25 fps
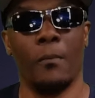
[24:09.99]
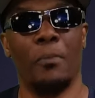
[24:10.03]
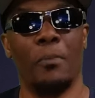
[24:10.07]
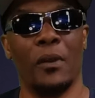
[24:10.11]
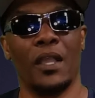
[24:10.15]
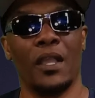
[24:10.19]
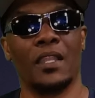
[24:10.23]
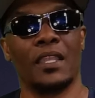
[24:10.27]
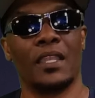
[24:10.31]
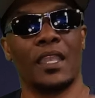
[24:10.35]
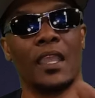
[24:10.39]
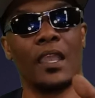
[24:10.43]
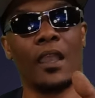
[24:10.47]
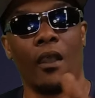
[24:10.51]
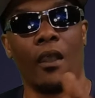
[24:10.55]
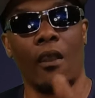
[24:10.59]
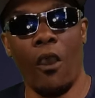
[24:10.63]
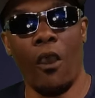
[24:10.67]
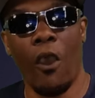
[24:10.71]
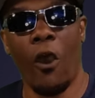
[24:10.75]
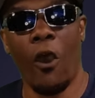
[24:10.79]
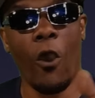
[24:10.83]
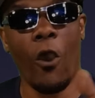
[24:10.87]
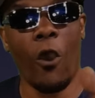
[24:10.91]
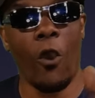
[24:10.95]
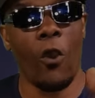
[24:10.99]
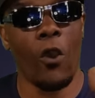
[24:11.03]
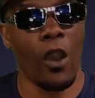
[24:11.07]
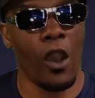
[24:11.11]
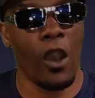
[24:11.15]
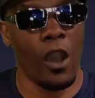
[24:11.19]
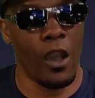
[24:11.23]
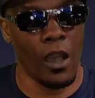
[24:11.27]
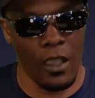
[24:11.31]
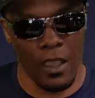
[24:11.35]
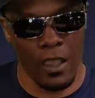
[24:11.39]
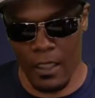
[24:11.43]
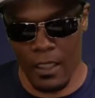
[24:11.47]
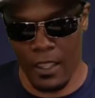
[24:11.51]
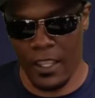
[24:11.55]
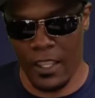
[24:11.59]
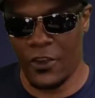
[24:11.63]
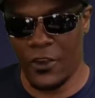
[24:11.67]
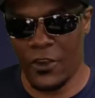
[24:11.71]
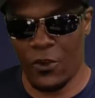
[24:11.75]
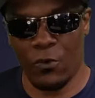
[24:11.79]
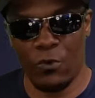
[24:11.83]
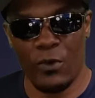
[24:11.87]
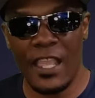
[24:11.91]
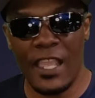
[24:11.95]
But all
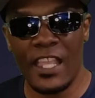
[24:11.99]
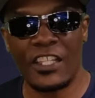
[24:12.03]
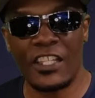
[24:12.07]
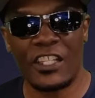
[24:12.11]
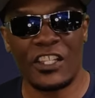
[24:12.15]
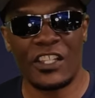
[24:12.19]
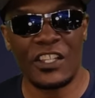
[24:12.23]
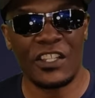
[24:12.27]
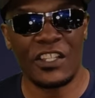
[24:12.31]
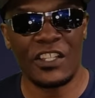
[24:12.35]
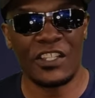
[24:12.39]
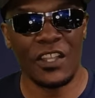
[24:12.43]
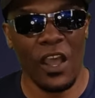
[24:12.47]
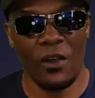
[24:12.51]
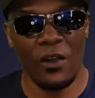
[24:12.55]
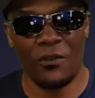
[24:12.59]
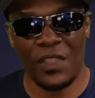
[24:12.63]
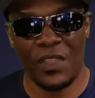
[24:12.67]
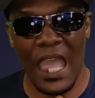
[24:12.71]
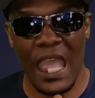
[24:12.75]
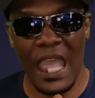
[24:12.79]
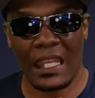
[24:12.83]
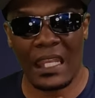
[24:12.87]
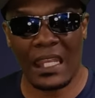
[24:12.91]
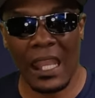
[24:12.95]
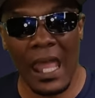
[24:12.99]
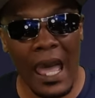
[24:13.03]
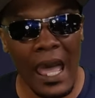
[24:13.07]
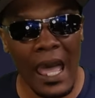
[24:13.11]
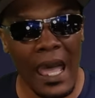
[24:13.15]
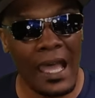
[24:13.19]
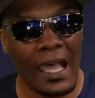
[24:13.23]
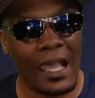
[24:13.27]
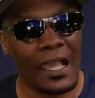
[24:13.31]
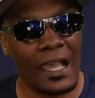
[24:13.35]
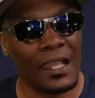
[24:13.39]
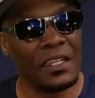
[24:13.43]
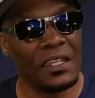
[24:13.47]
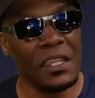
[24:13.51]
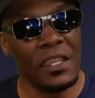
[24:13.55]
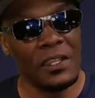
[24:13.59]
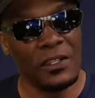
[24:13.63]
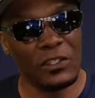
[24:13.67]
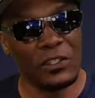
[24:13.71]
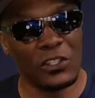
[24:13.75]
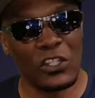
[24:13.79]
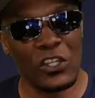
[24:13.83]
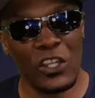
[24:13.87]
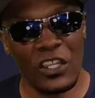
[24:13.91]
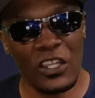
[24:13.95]
iterations of that line
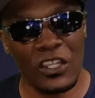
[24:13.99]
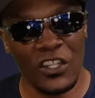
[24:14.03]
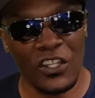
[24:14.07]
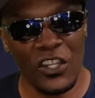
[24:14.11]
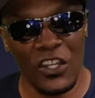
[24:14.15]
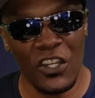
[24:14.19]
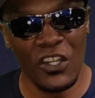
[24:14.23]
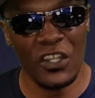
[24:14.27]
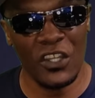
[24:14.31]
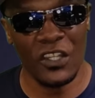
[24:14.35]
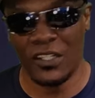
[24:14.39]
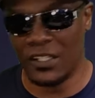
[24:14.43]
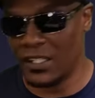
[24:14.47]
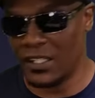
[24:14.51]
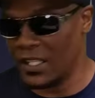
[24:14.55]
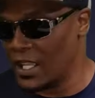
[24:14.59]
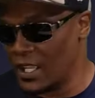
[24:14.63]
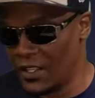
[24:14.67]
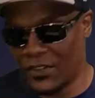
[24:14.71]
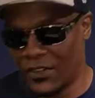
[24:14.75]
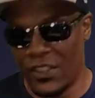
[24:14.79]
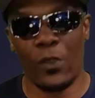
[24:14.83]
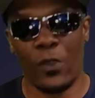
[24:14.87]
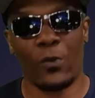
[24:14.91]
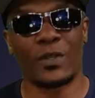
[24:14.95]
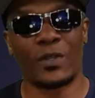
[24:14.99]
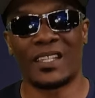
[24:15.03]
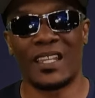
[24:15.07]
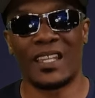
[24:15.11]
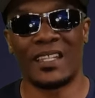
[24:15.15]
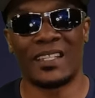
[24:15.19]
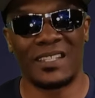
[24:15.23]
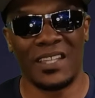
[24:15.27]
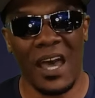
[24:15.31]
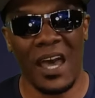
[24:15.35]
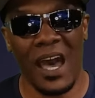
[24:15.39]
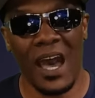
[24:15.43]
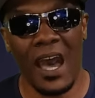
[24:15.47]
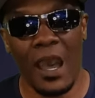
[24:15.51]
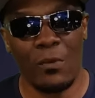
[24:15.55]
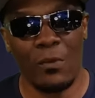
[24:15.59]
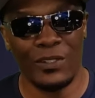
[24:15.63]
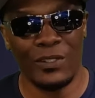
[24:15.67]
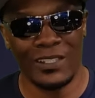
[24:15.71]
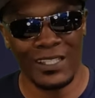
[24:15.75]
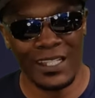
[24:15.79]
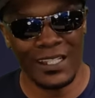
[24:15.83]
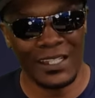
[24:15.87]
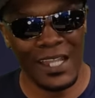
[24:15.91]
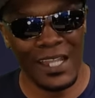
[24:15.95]
look good. There was a time
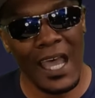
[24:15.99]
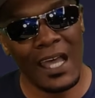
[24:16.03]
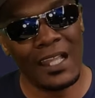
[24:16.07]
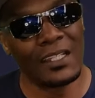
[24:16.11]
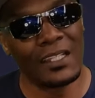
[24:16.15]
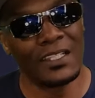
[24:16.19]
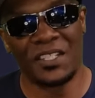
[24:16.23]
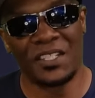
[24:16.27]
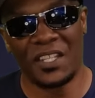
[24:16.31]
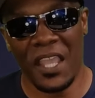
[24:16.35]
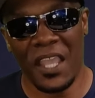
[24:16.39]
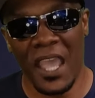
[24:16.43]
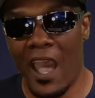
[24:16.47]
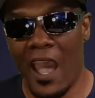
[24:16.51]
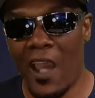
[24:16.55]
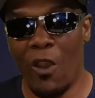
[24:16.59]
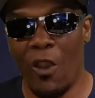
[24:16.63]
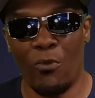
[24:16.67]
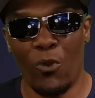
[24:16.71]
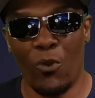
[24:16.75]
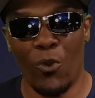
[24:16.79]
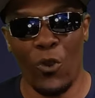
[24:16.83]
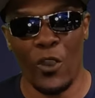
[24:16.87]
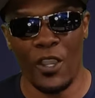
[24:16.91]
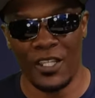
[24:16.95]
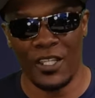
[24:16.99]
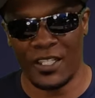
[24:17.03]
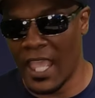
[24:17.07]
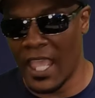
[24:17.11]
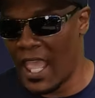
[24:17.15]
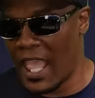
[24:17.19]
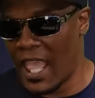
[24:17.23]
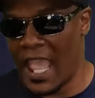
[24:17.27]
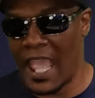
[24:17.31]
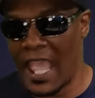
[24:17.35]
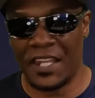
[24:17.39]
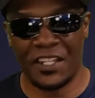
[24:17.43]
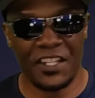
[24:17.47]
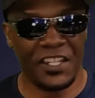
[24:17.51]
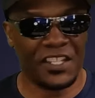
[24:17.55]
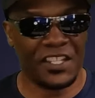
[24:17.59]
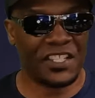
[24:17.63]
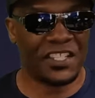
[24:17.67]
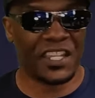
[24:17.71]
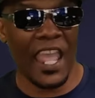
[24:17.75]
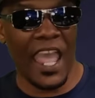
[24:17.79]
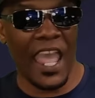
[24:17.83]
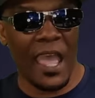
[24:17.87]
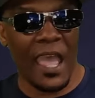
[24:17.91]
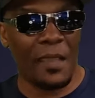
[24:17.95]
when the Dallas Cowboys had to
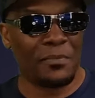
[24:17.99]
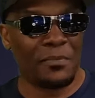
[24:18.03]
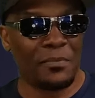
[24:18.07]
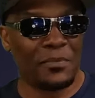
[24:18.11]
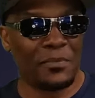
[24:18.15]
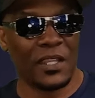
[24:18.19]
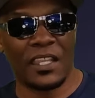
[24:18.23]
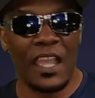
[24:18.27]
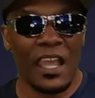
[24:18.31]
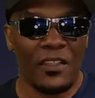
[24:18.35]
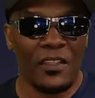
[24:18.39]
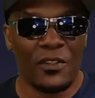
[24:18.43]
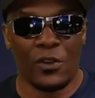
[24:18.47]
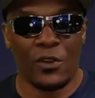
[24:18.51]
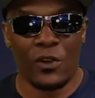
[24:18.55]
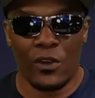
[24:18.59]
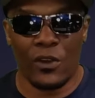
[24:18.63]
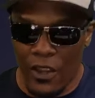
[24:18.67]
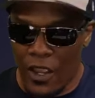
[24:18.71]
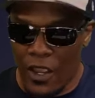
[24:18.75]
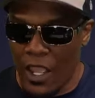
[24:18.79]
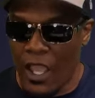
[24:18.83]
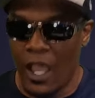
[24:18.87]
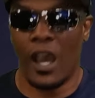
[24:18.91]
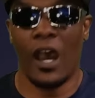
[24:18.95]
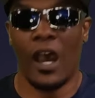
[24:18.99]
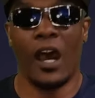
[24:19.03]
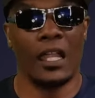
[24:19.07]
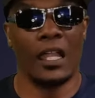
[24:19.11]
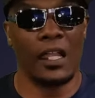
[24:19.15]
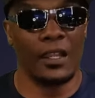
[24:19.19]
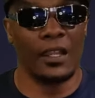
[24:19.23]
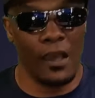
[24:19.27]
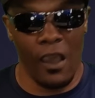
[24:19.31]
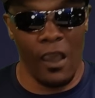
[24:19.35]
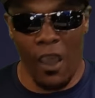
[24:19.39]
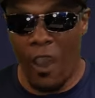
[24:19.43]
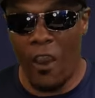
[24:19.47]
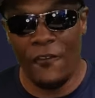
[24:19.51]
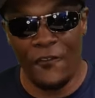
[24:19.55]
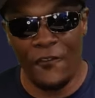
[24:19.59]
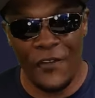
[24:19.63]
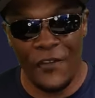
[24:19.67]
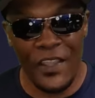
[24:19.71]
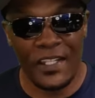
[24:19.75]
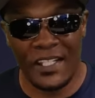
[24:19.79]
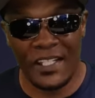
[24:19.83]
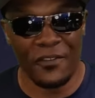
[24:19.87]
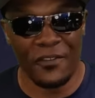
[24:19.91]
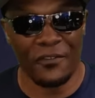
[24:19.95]
scab together an
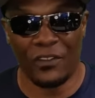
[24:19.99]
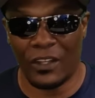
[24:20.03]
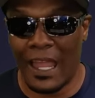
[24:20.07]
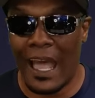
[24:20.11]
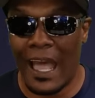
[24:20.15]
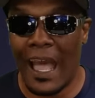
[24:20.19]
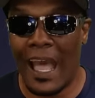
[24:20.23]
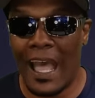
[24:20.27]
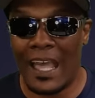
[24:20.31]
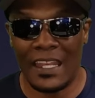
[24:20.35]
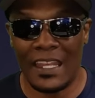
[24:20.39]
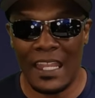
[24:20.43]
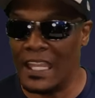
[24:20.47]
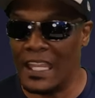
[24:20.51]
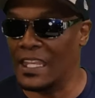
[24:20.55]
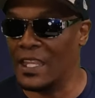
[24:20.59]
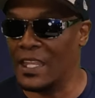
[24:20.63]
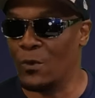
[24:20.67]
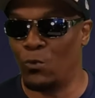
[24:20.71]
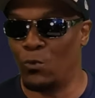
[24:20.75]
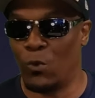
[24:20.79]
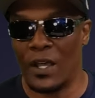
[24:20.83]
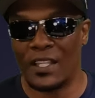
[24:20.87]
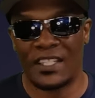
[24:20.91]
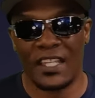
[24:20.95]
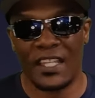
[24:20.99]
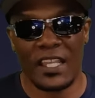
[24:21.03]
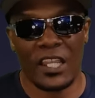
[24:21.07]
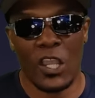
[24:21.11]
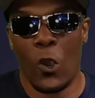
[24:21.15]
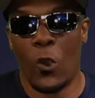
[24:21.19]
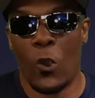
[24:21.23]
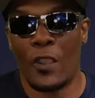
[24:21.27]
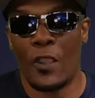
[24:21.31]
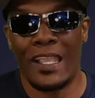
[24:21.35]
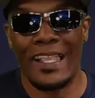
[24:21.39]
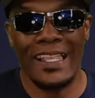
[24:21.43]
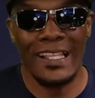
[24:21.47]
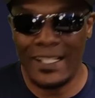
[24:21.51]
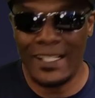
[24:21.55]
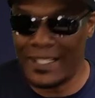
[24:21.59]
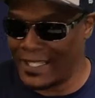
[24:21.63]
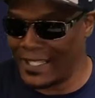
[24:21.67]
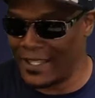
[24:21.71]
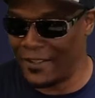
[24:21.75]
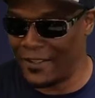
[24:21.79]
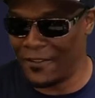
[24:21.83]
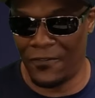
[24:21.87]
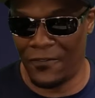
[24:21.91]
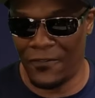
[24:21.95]
offensive line and it wasn't
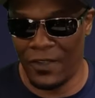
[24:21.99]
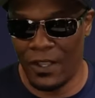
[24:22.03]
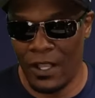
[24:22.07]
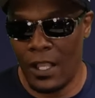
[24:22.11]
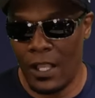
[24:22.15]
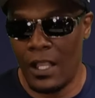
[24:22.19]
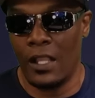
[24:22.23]
cohesive.